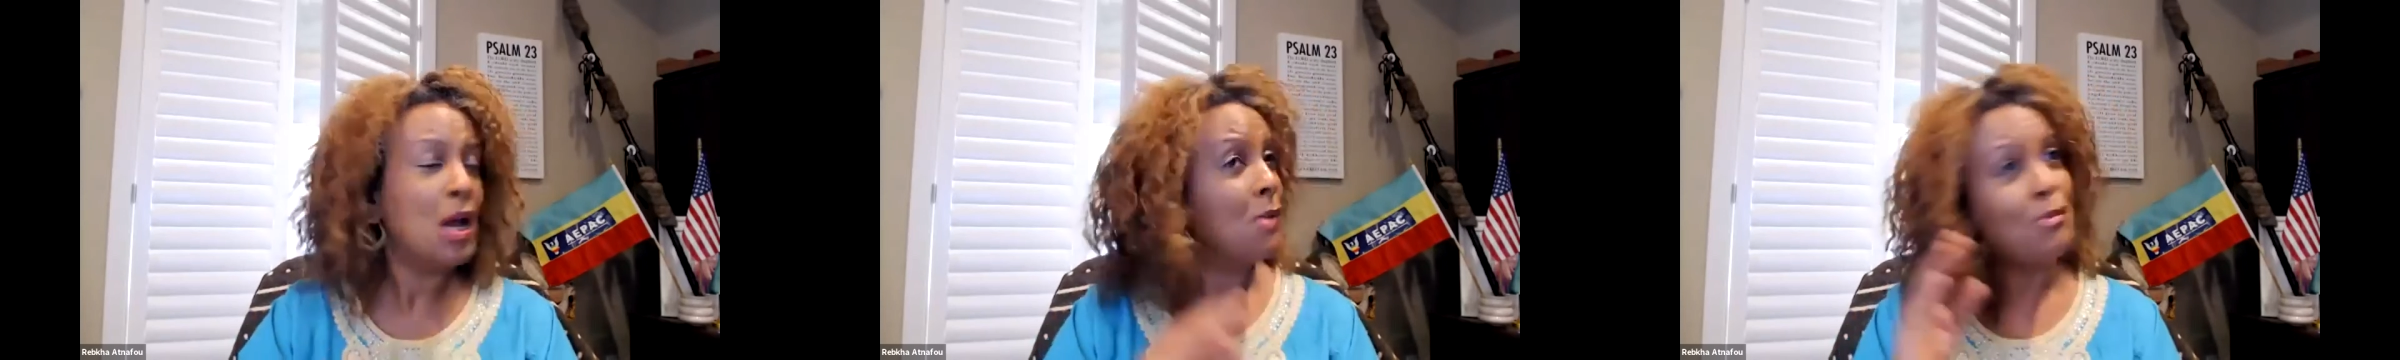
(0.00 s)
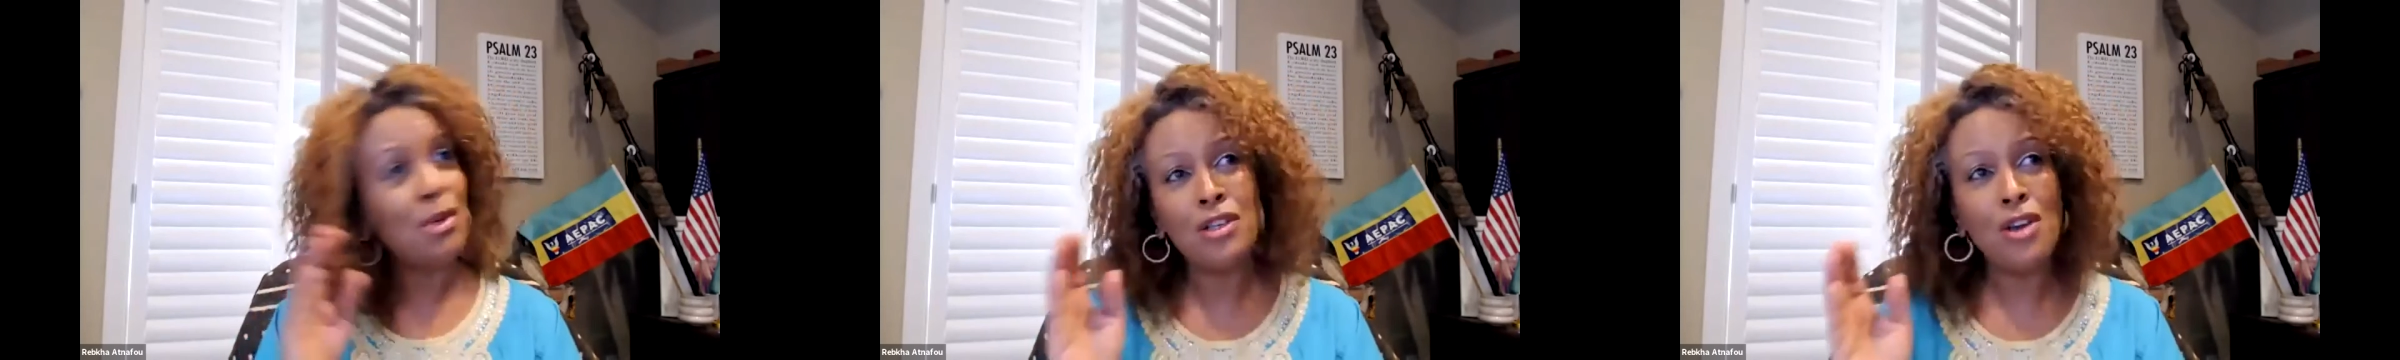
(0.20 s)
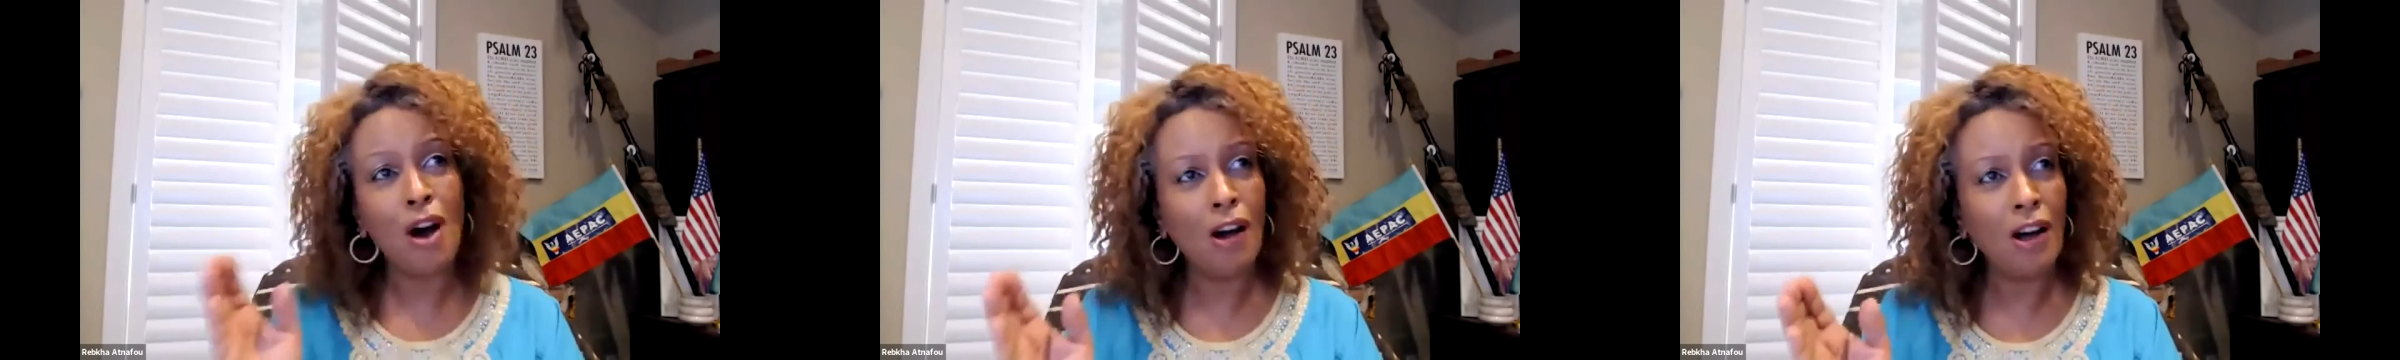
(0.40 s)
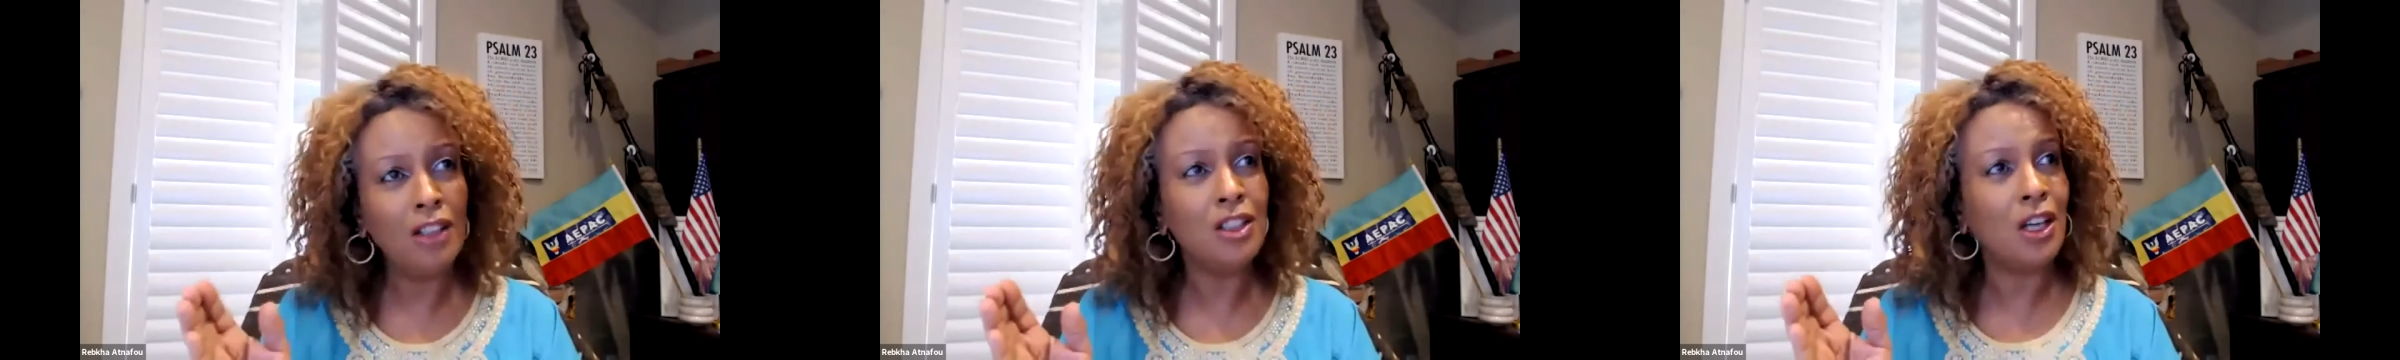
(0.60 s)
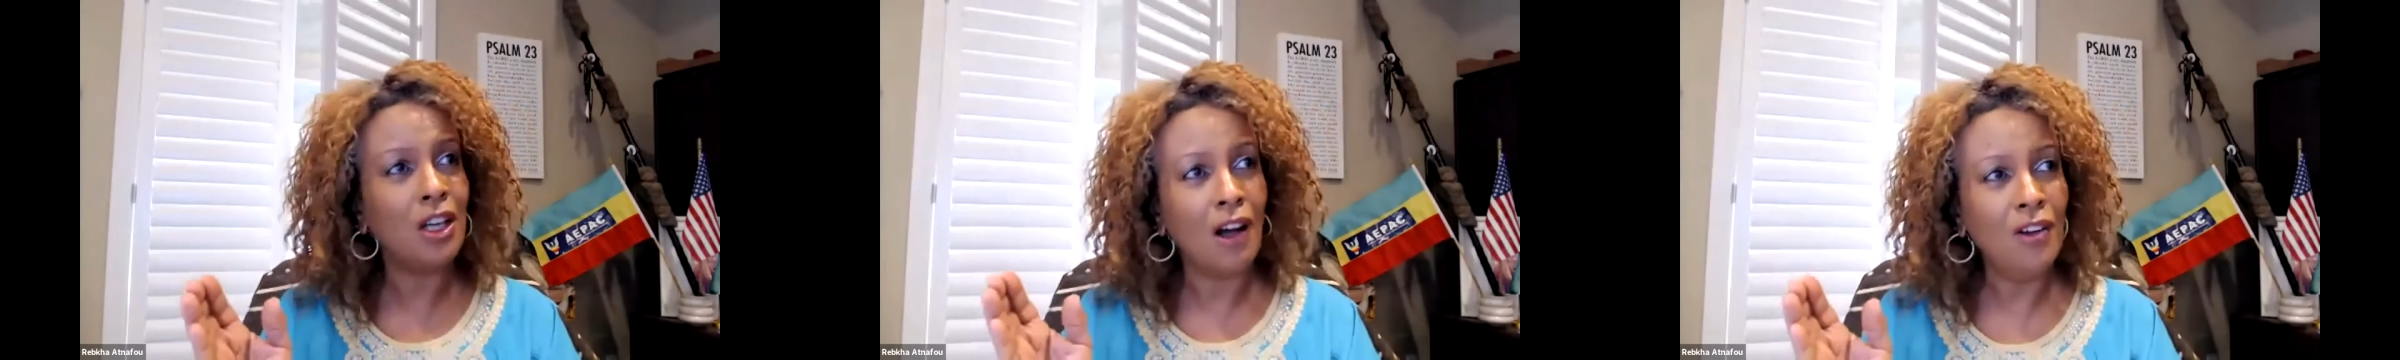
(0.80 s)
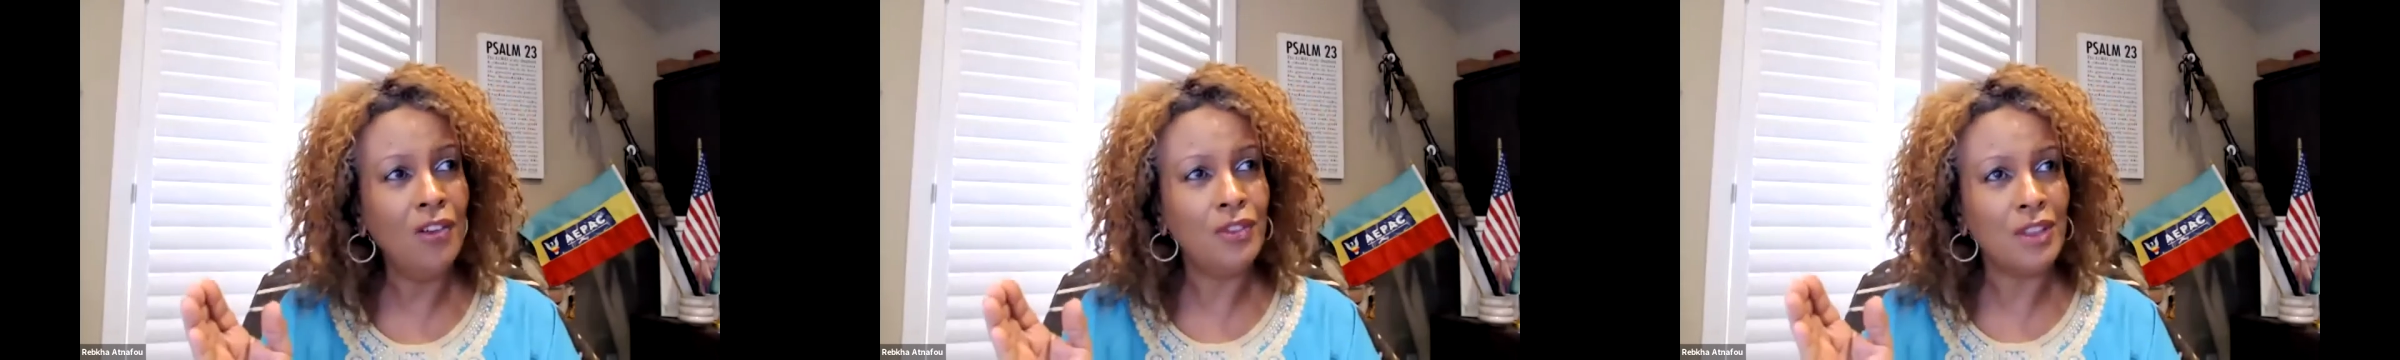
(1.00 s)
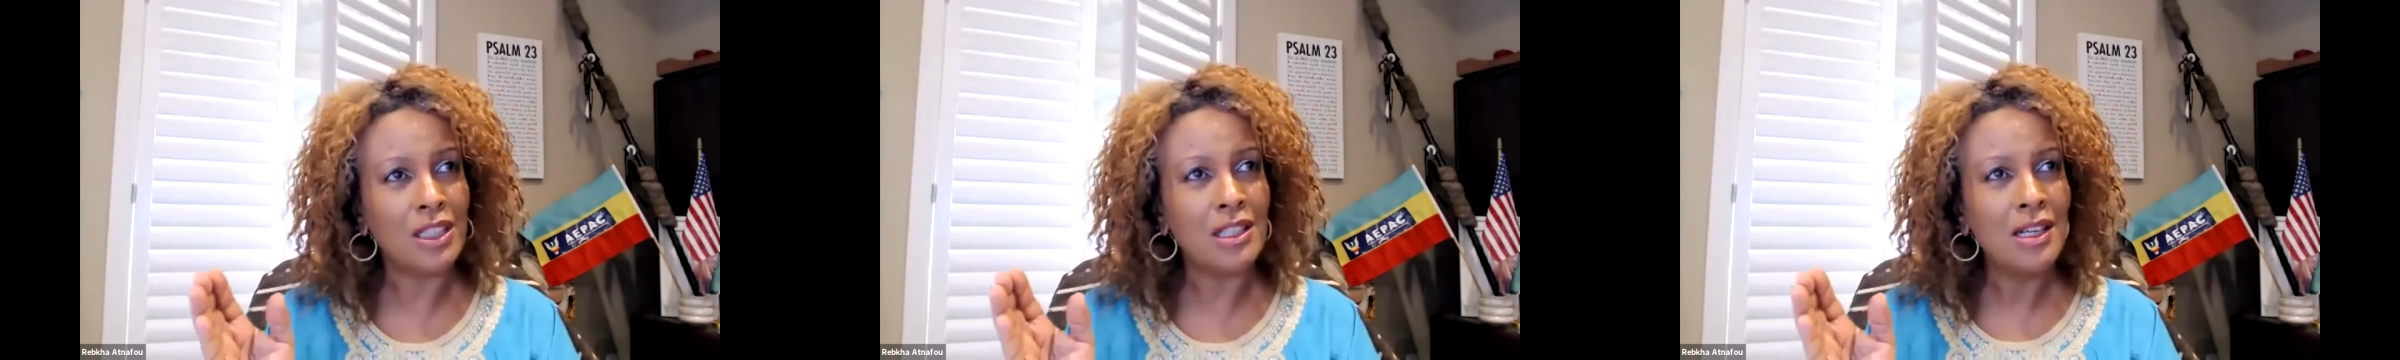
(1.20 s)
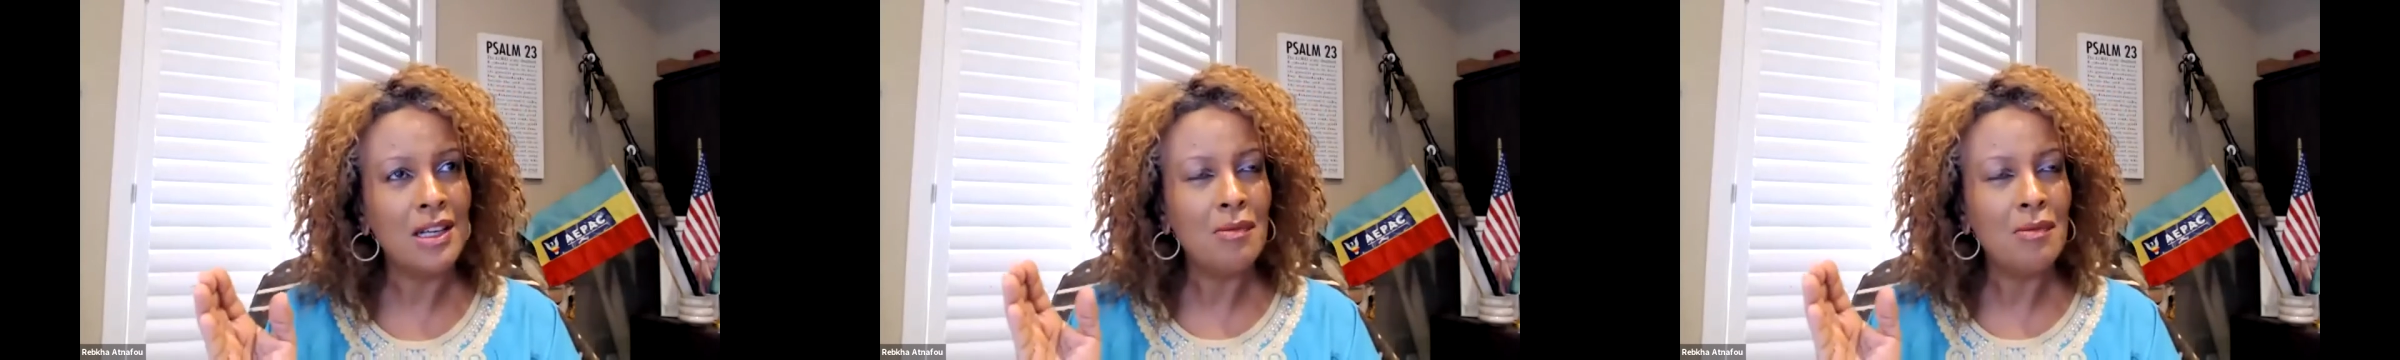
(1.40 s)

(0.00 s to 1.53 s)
beyond COVID.